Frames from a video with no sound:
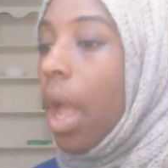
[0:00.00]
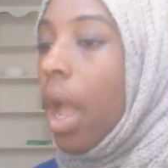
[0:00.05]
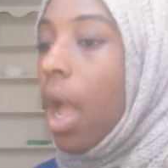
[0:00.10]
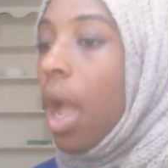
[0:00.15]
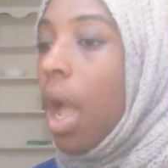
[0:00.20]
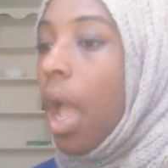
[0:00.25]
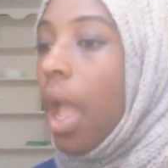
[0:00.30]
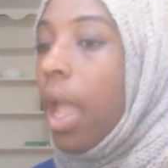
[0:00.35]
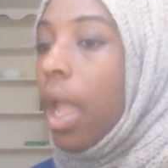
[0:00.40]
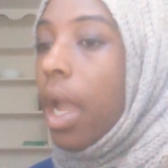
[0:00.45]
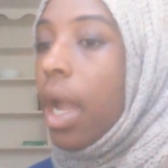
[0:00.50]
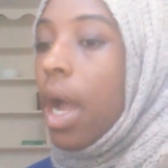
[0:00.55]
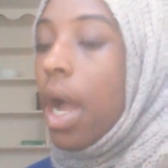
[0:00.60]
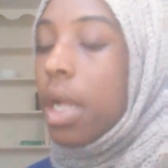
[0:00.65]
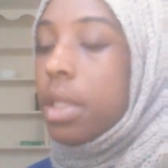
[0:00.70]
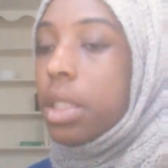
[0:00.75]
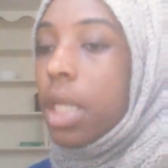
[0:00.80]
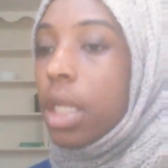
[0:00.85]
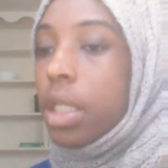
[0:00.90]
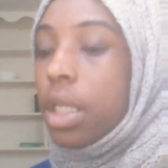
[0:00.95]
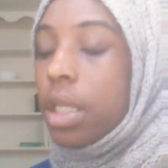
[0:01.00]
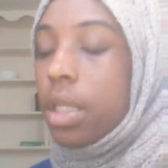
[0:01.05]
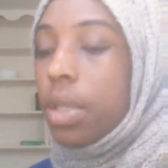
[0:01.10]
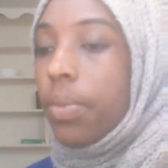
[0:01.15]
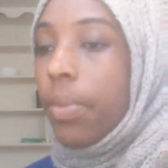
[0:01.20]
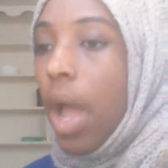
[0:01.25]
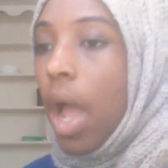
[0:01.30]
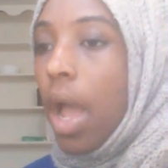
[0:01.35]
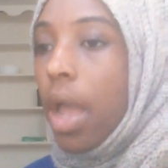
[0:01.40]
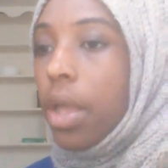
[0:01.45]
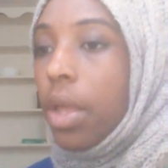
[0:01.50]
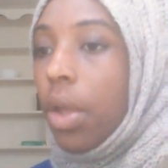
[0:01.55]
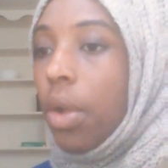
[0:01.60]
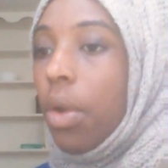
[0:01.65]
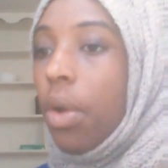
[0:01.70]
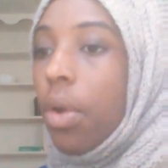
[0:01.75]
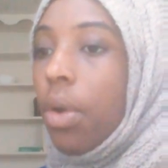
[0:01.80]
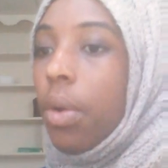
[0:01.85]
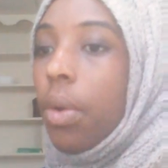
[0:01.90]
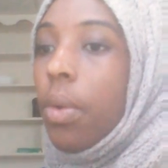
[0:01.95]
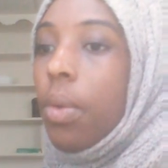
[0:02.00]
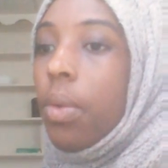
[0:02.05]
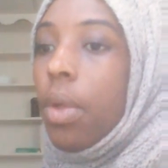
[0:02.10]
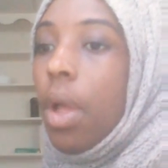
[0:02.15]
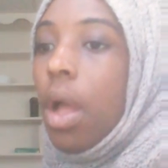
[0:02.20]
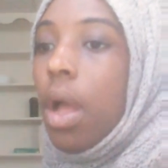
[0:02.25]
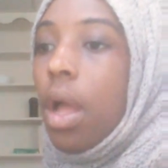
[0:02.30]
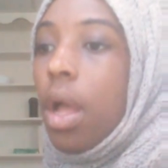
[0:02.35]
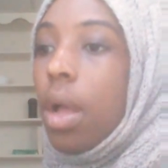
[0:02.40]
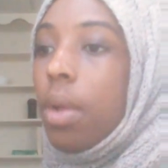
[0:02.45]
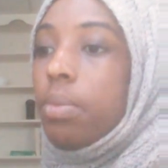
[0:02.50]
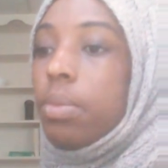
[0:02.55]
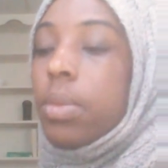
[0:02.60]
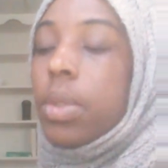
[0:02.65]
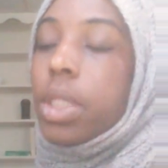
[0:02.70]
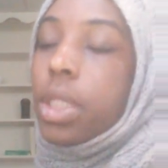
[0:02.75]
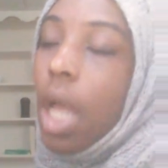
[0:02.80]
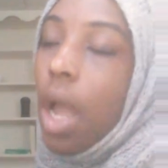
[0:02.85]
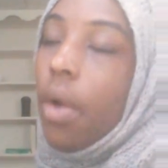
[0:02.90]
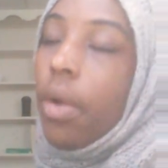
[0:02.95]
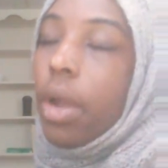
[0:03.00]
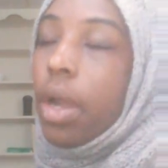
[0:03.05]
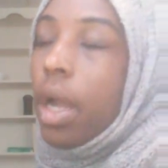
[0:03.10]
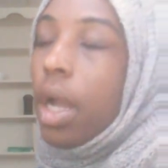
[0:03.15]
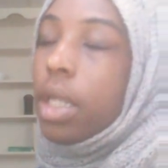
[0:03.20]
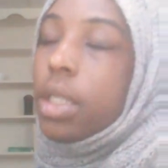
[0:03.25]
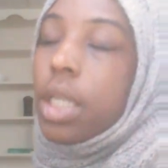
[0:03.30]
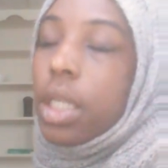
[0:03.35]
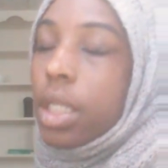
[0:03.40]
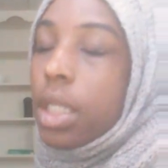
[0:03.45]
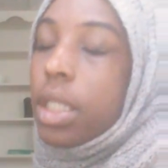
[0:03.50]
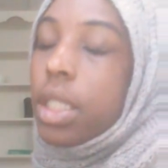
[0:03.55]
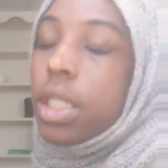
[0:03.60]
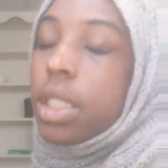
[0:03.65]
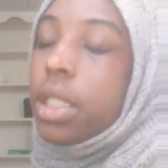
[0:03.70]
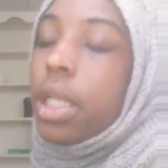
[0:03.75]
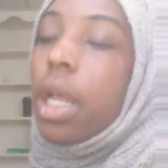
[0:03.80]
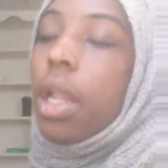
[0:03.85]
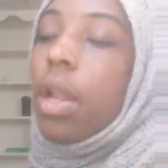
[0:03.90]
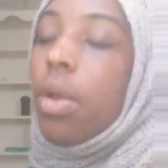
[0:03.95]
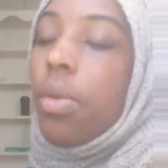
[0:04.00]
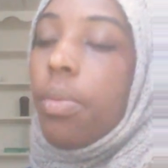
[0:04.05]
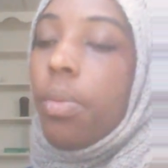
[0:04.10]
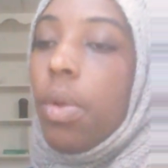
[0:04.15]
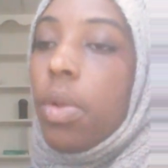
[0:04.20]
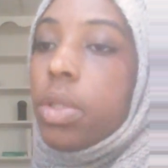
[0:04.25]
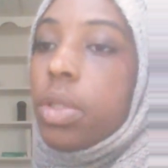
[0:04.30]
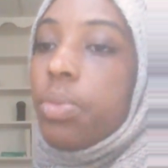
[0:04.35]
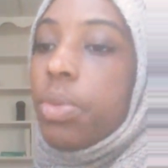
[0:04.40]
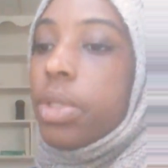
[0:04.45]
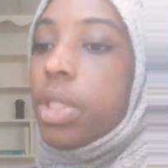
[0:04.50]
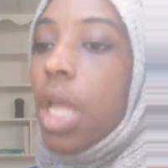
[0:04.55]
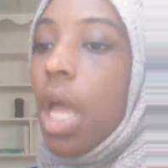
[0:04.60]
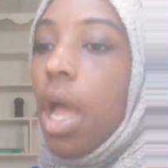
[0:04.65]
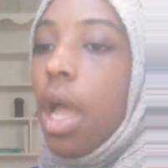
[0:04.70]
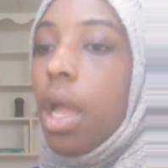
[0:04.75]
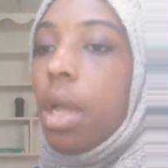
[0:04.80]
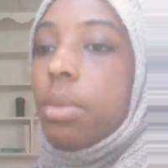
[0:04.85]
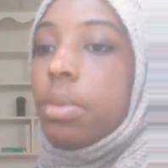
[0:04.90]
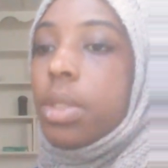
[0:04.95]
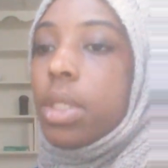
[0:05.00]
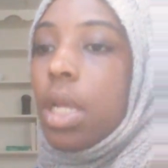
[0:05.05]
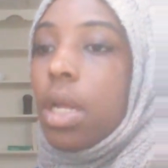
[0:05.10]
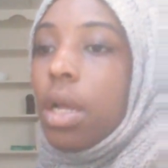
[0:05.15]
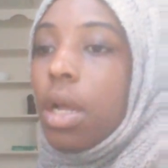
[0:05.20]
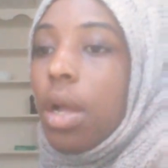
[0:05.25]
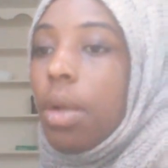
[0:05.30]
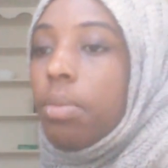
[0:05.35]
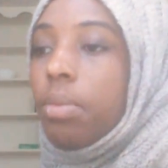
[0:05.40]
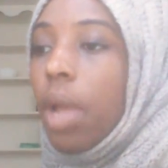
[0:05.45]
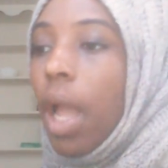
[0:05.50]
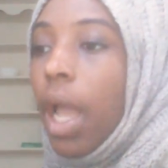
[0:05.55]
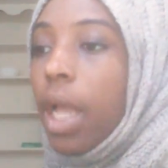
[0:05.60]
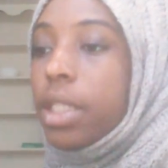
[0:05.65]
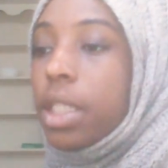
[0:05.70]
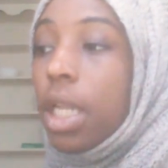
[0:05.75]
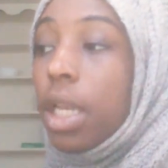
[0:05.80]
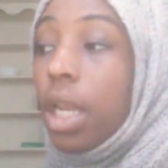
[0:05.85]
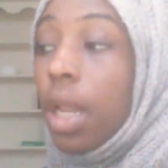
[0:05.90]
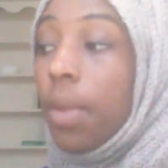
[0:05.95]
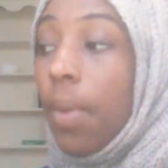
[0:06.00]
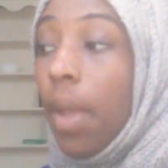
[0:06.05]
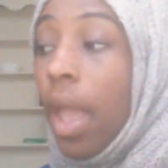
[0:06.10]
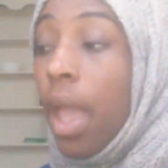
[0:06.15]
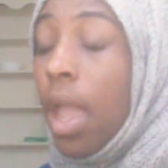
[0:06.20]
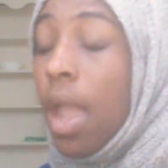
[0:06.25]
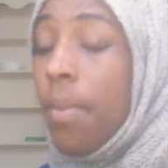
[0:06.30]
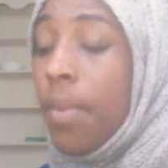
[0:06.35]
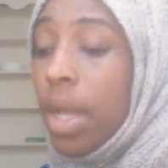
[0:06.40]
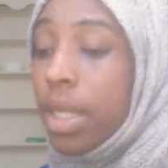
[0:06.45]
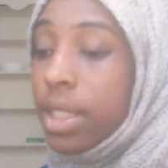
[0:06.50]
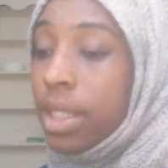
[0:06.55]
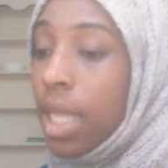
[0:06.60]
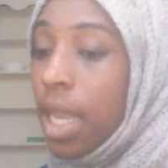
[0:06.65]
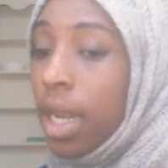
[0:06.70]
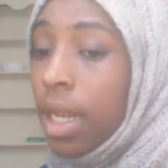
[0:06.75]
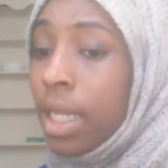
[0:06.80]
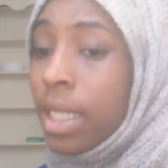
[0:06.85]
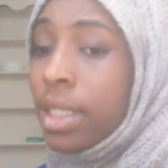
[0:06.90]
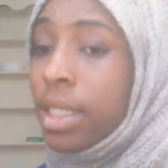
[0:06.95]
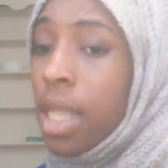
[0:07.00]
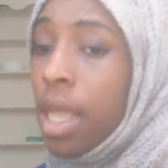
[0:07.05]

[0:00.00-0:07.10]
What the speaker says: I contacted the buyer, contacted the seller multiple times, asking them, hey, am I setting this